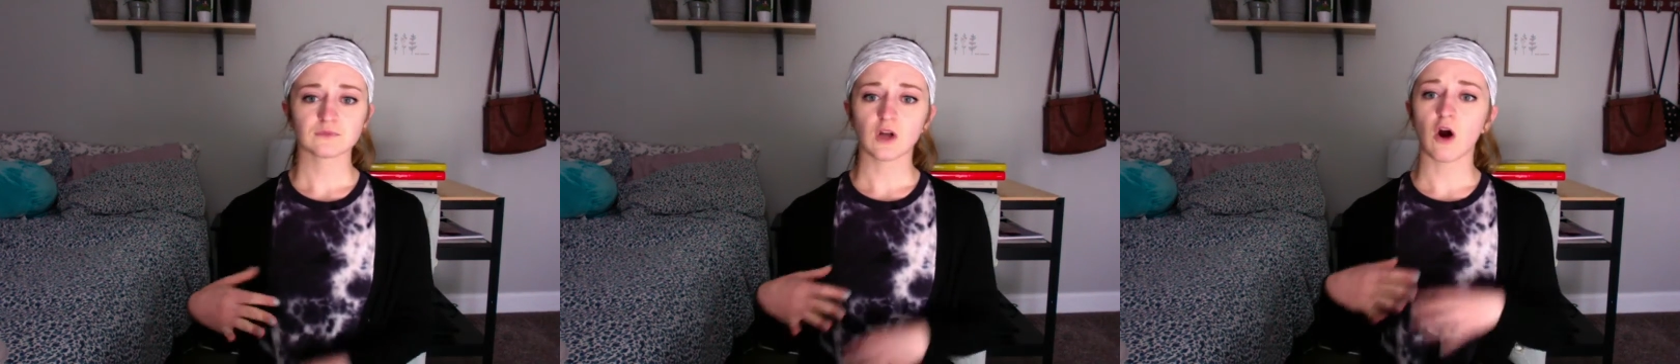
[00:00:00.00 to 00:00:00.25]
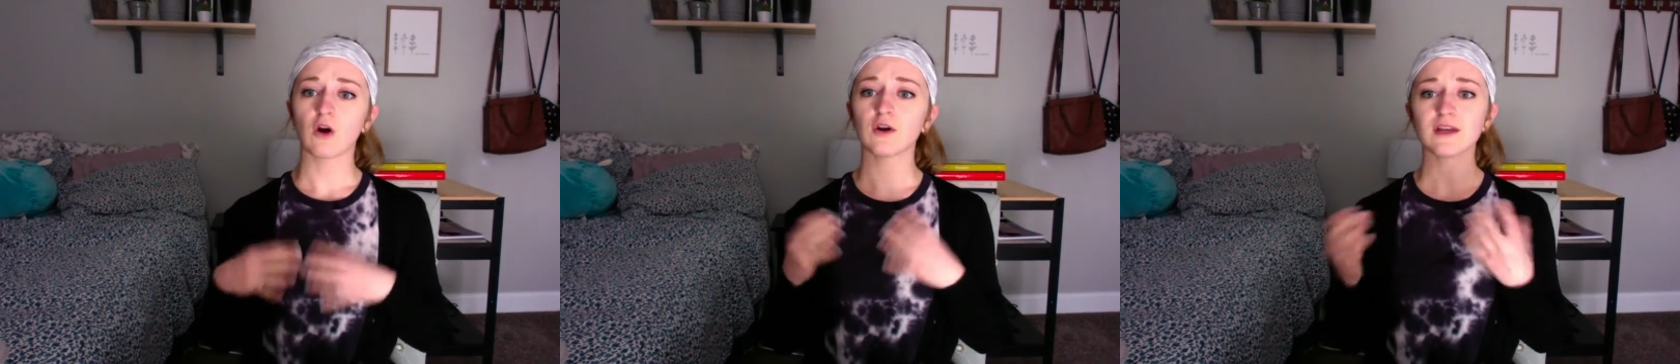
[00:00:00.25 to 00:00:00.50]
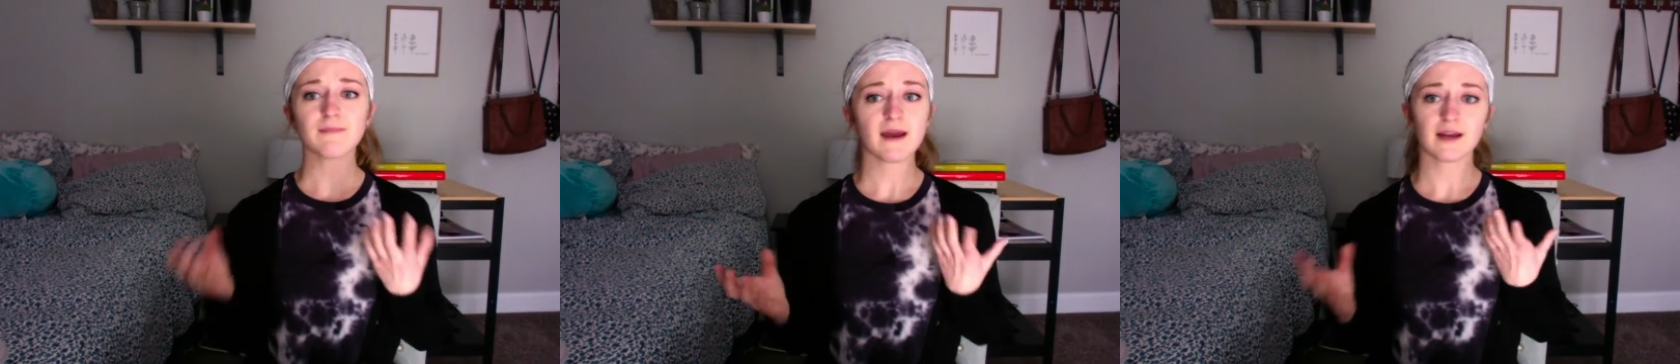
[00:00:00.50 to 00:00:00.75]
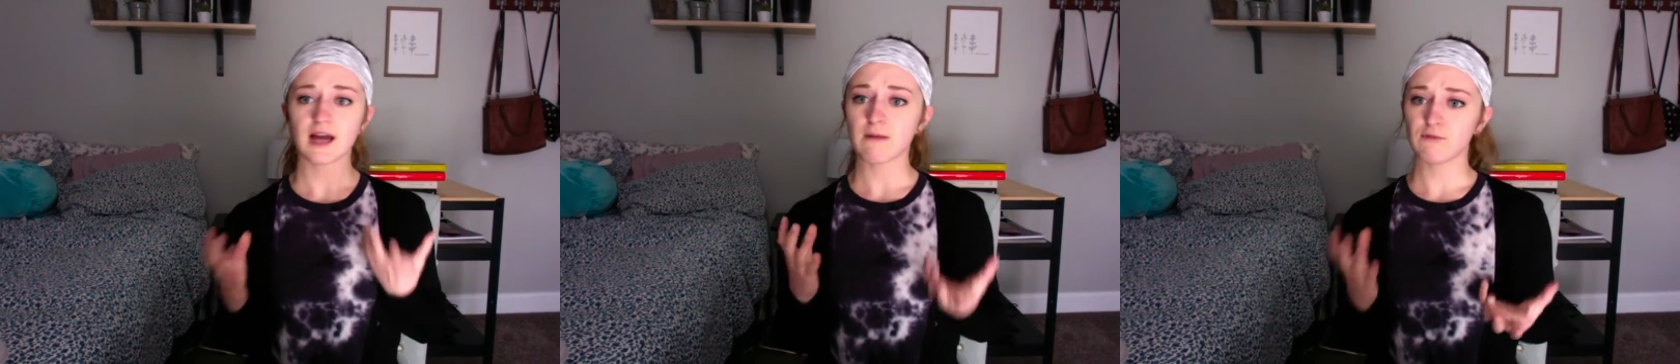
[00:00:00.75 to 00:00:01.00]
already made
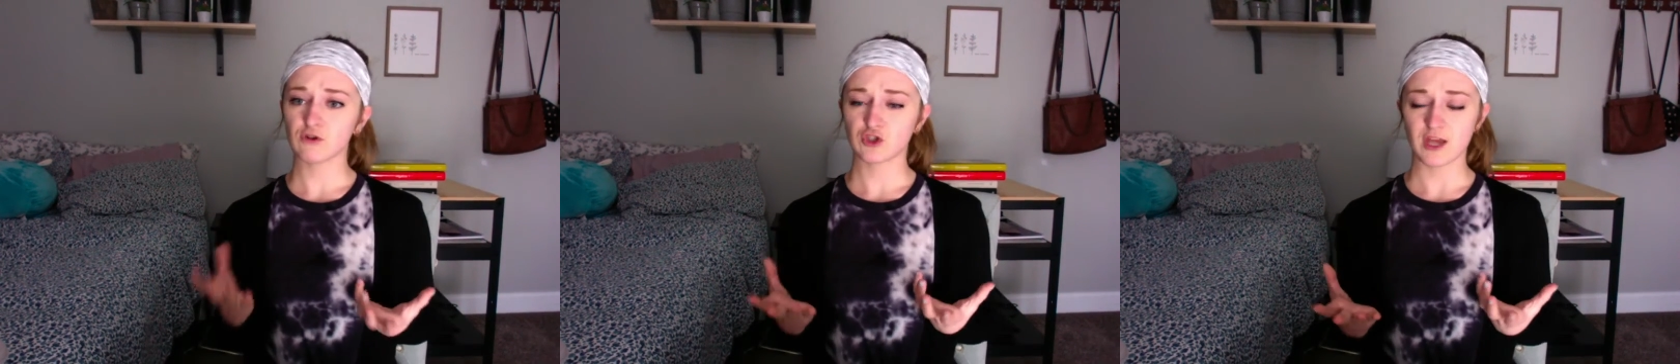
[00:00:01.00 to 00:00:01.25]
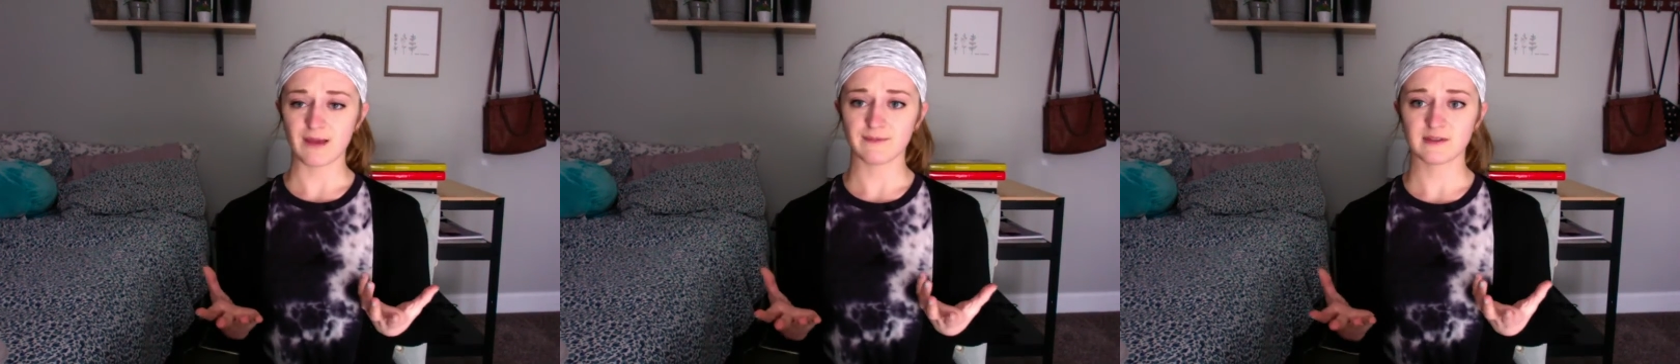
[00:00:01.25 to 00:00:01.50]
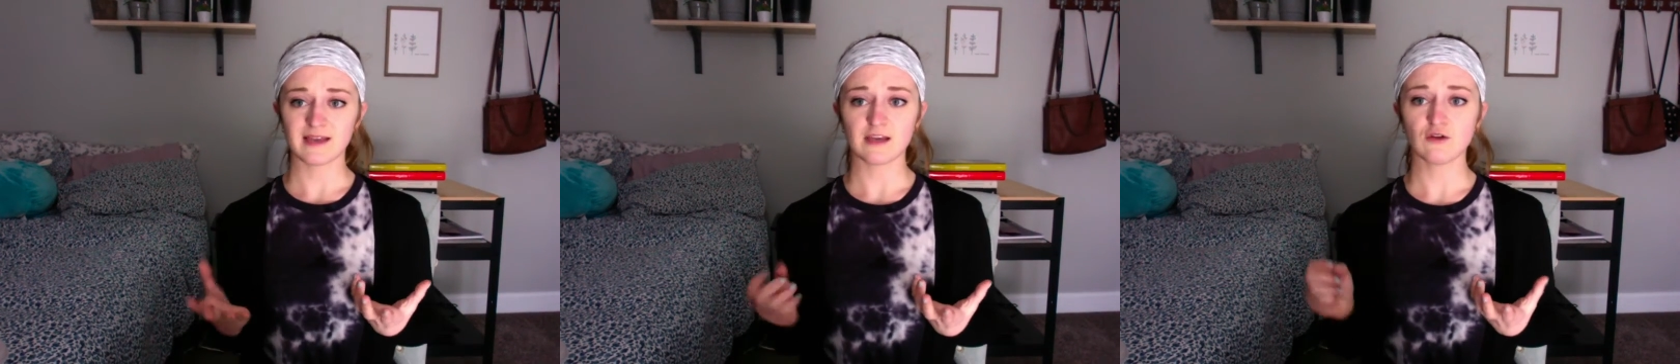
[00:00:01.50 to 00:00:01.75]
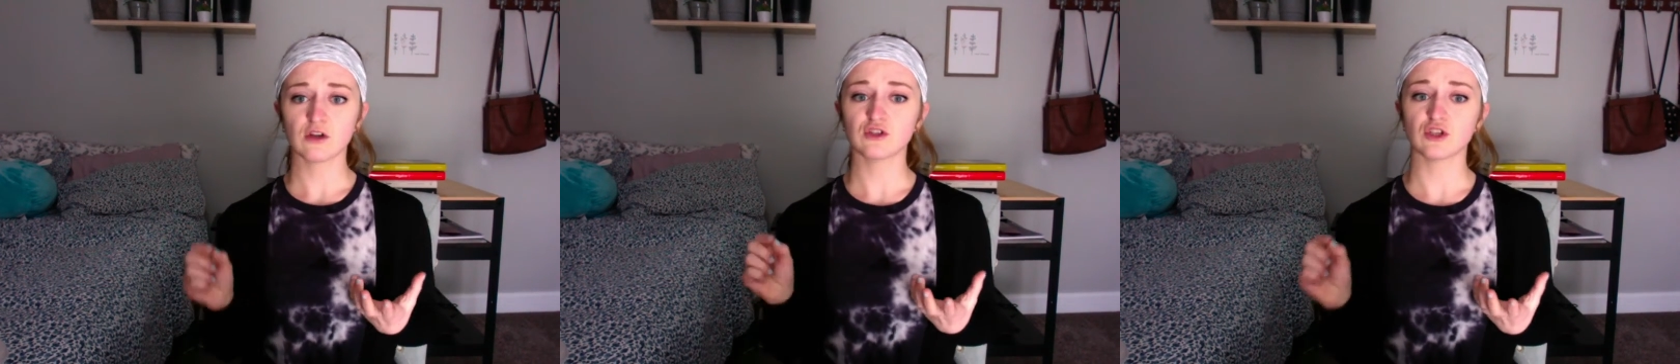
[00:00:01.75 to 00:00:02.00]
a couple of shapes that
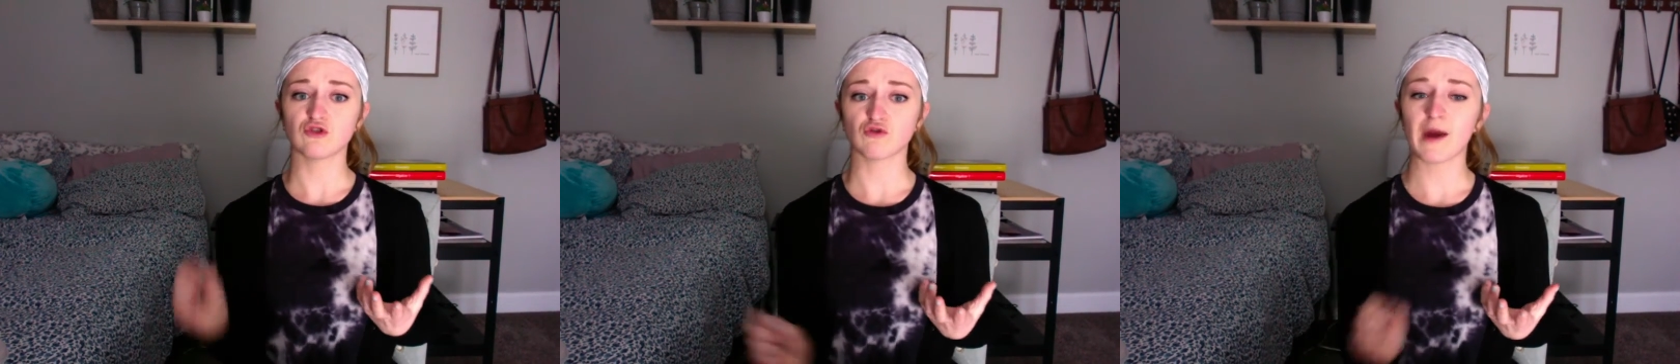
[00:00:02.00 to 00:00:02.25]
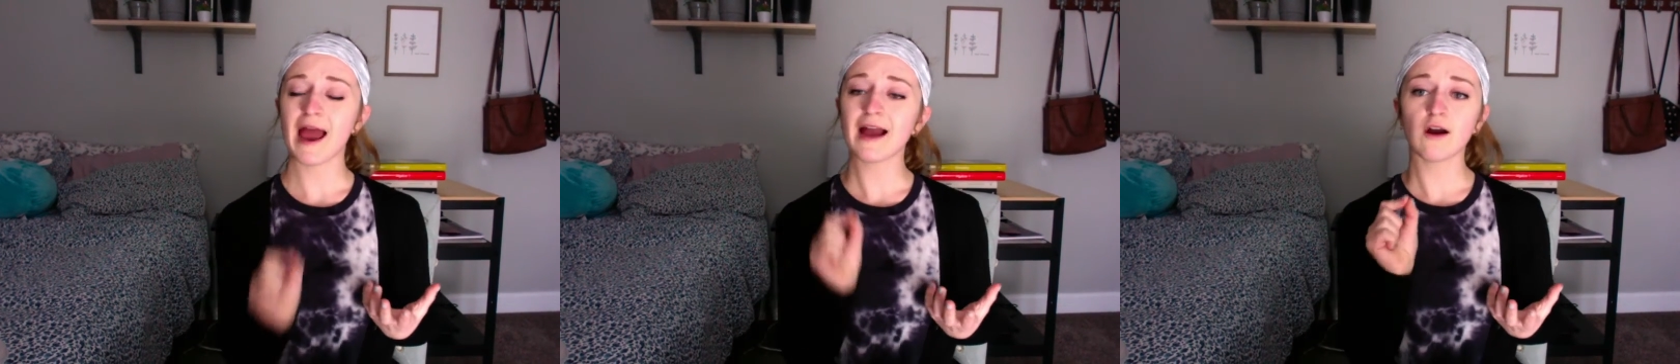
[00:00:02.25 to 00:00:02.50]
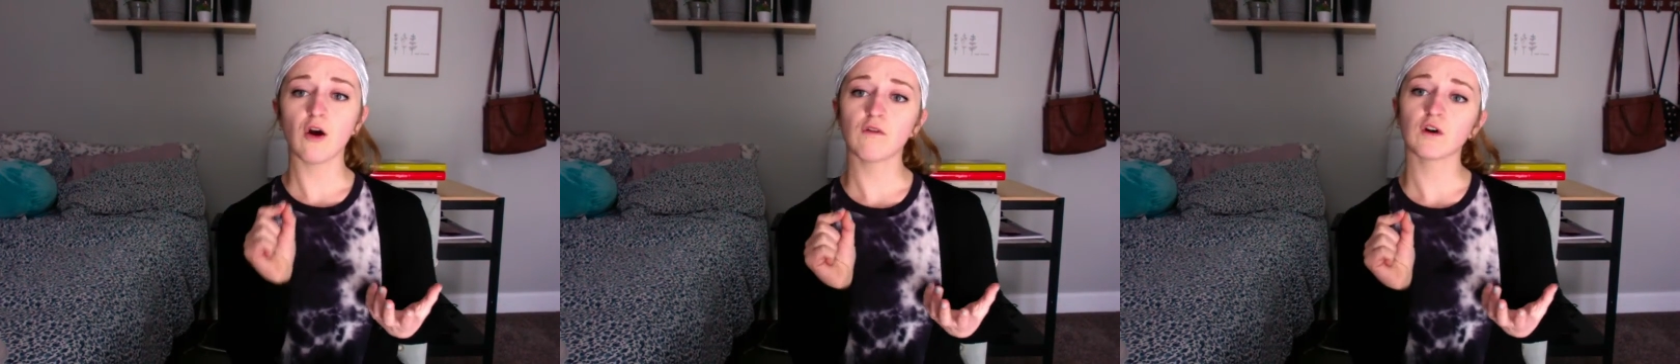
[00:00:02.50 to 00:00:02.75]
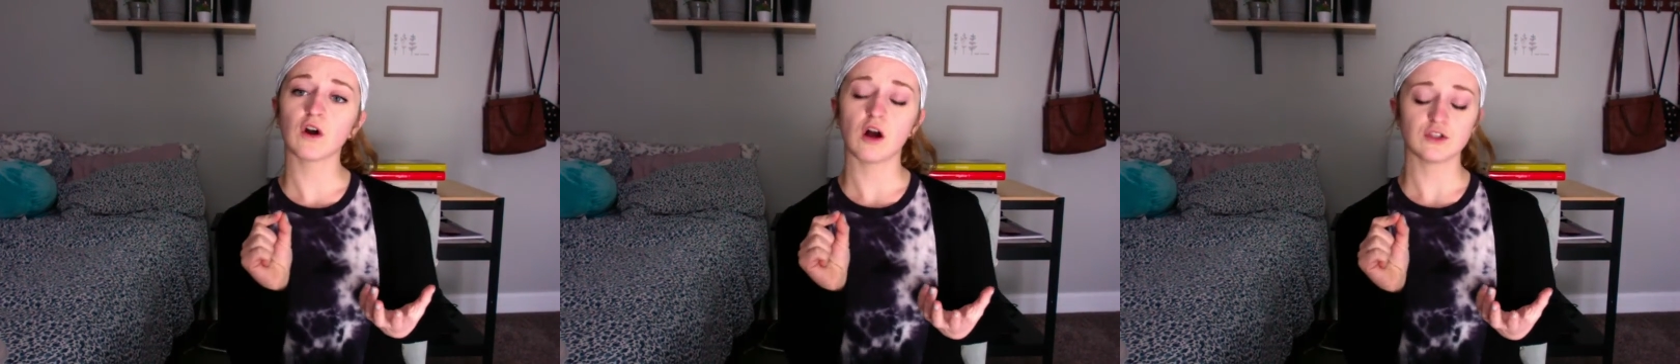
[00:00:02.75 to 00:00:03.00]
you can just drag
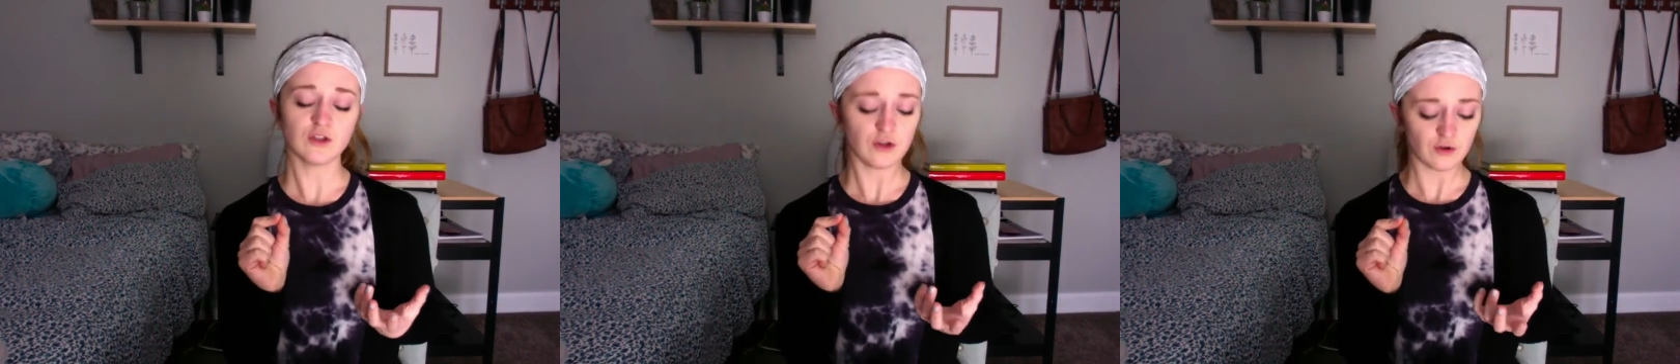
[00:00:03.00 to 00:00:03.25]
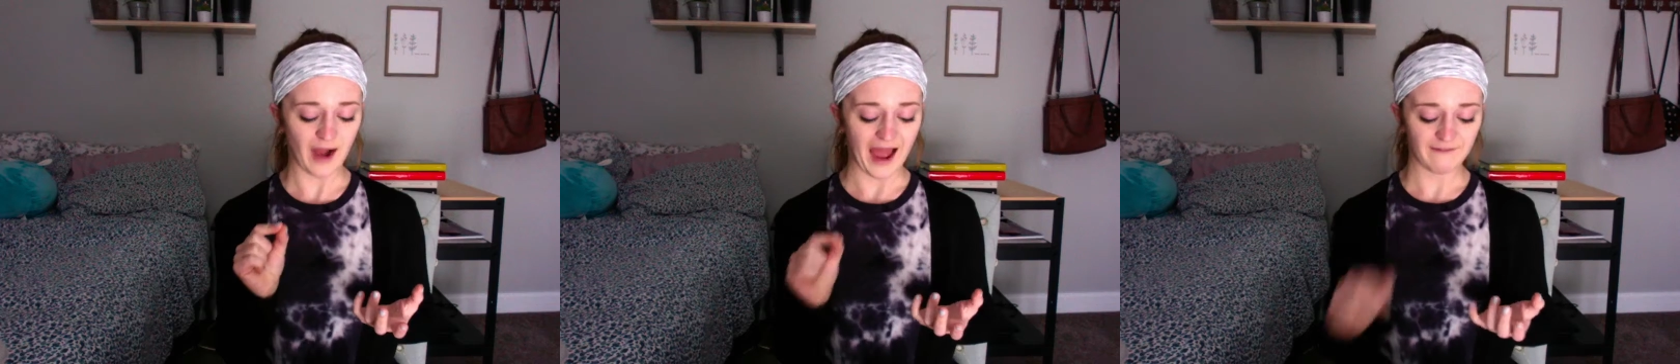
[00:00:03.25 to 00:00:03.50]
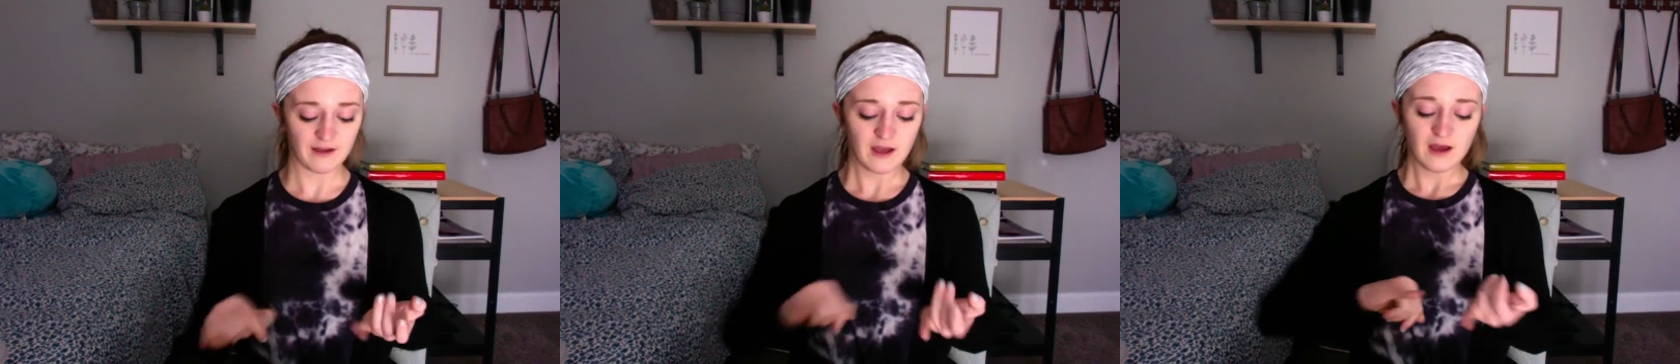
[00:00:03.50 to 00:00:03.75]
over onto the graph.